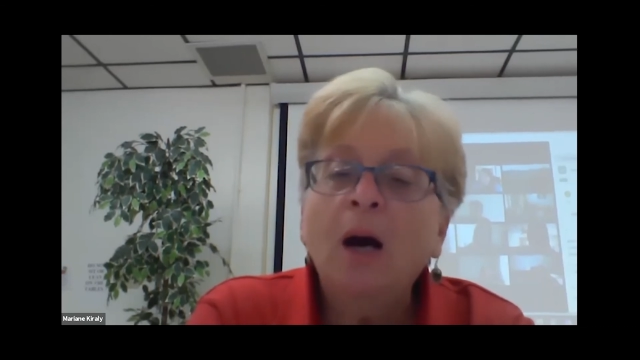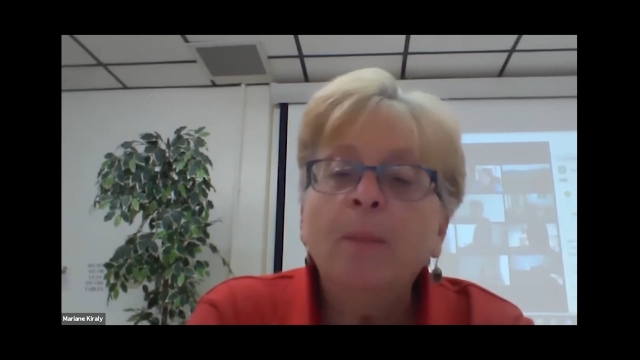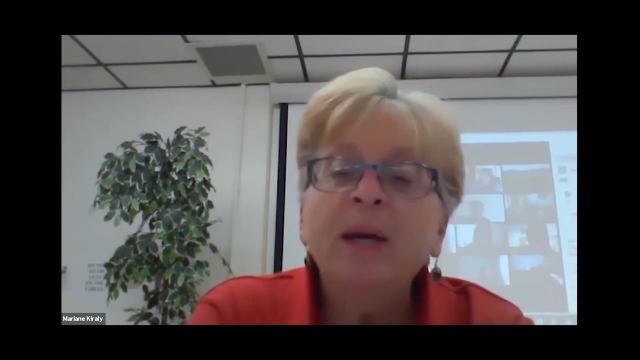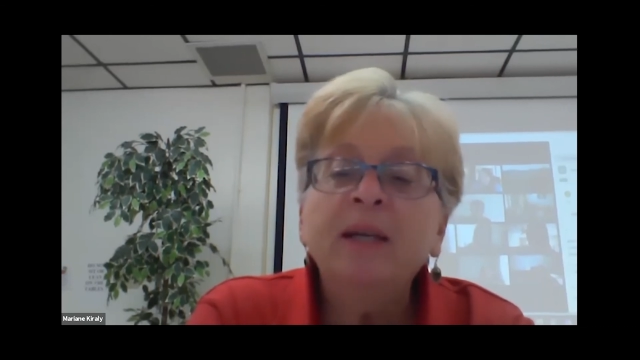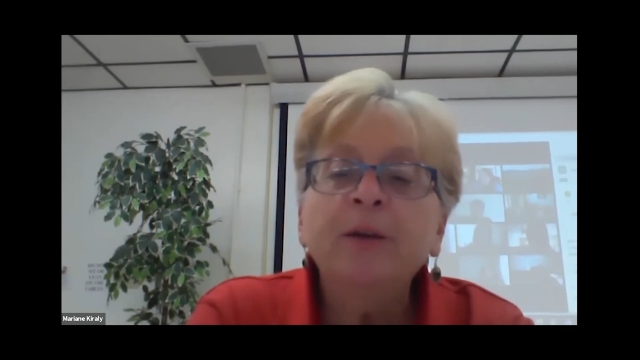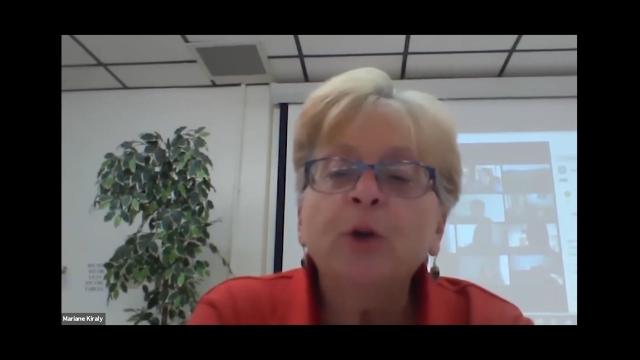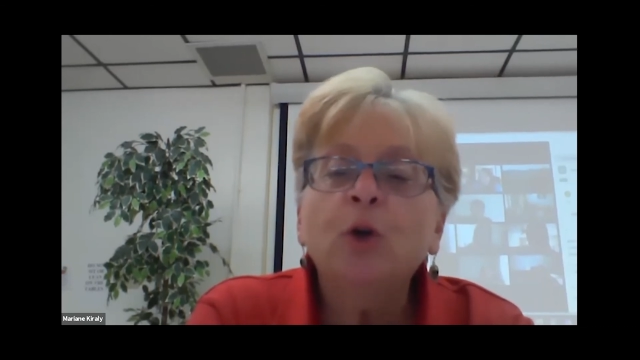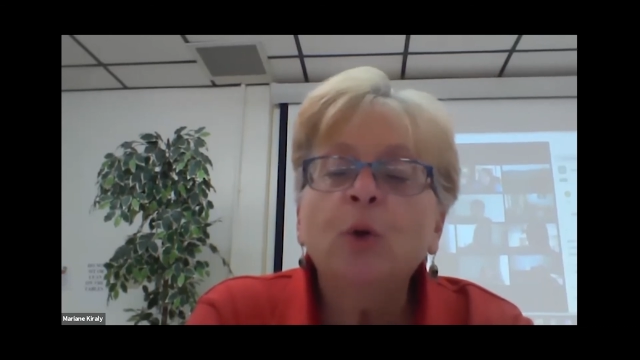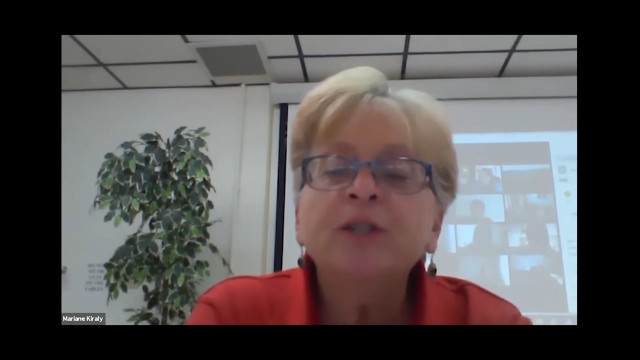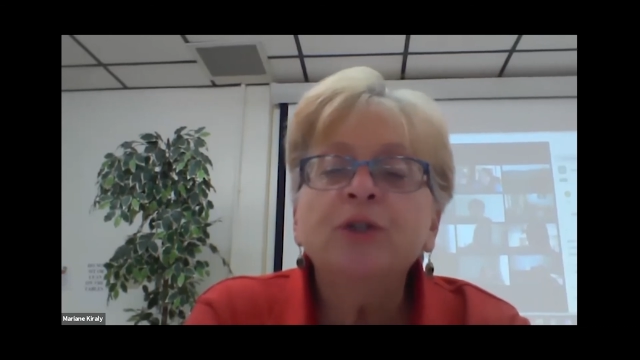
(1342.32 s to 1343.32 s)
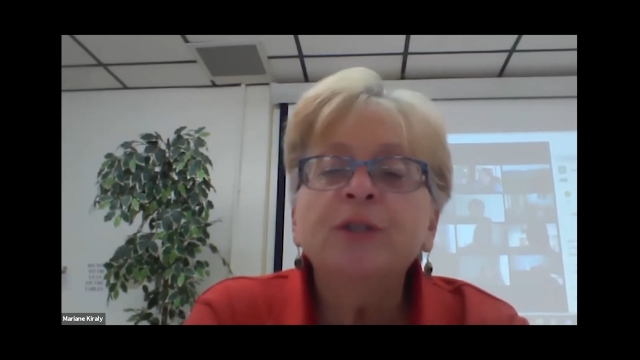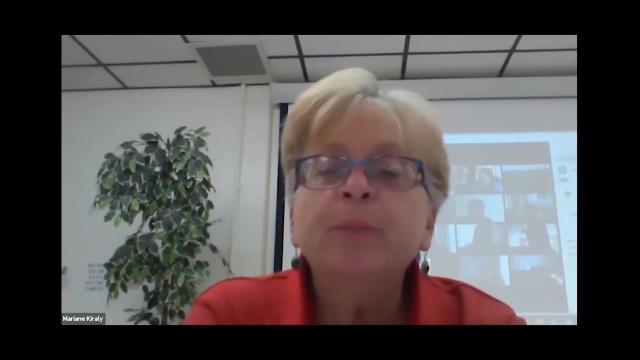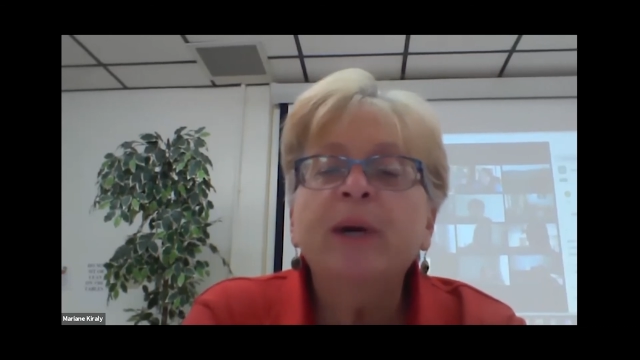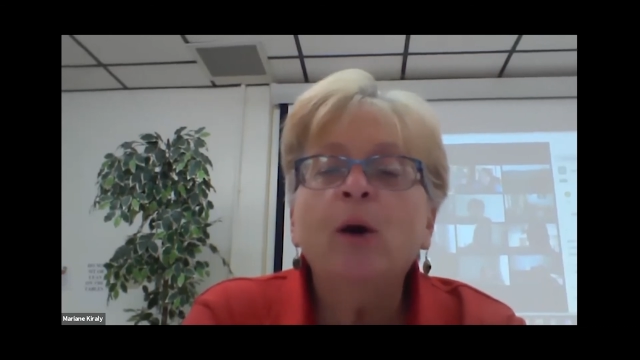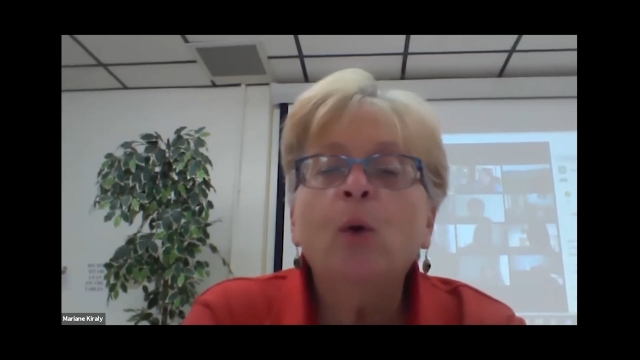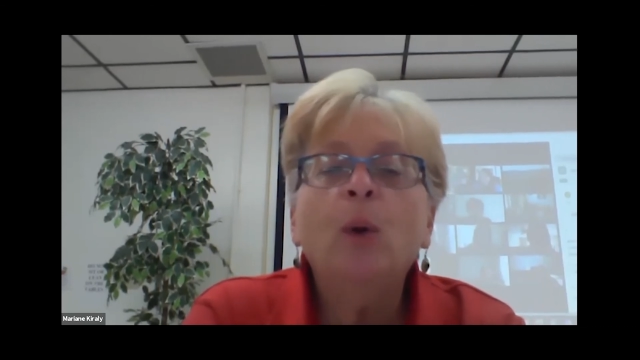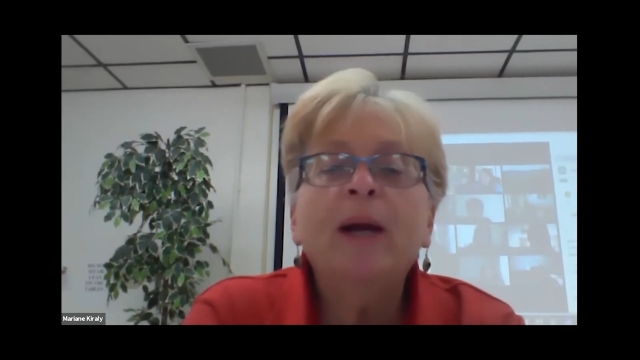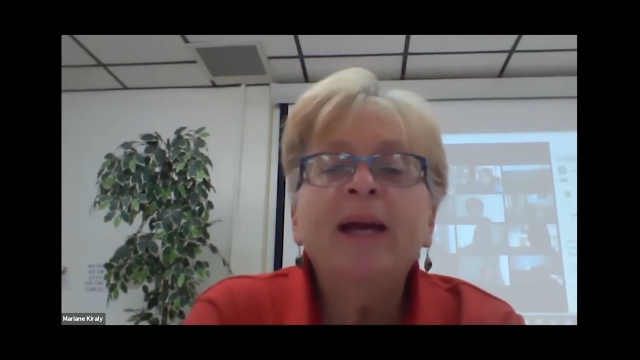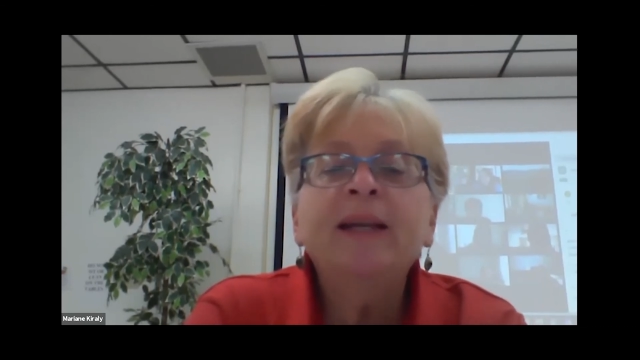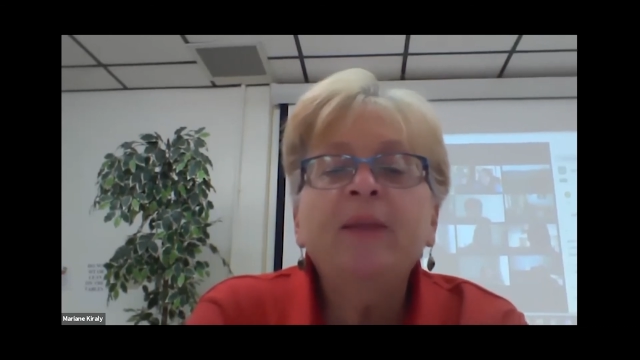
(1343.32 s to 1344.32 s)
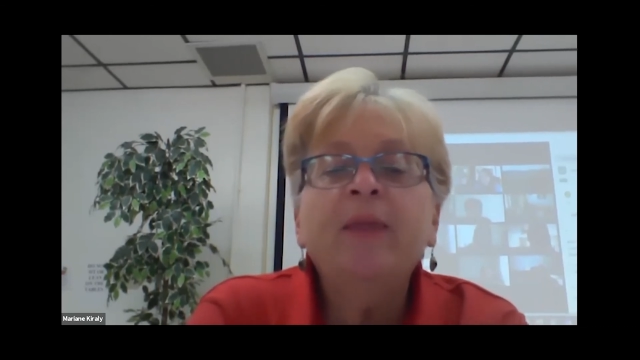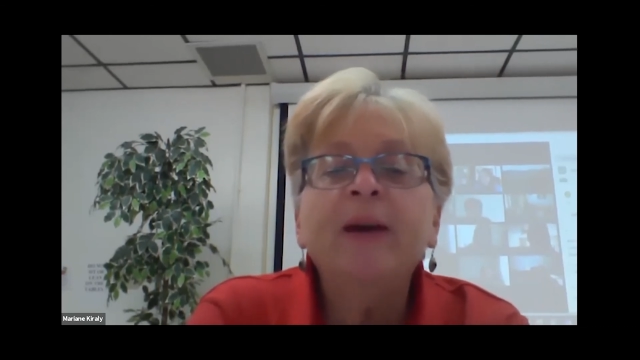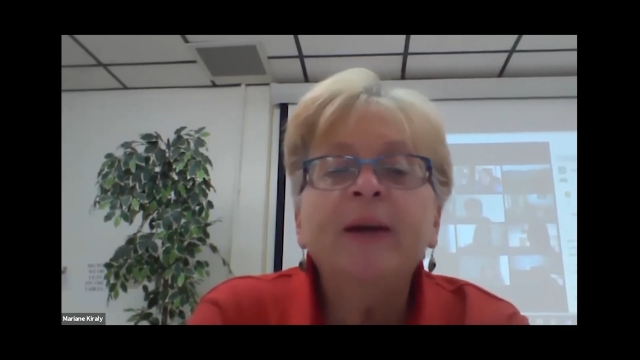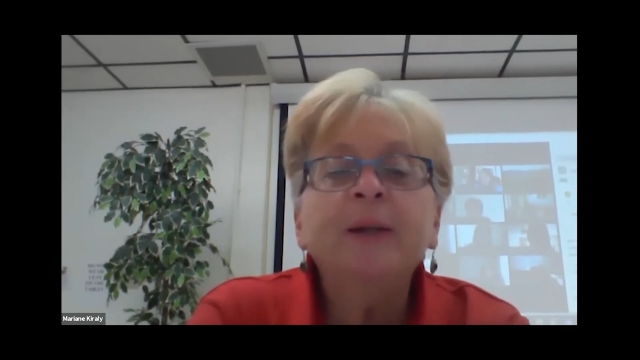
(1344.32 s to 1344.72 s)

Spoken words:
Any other questions about anything?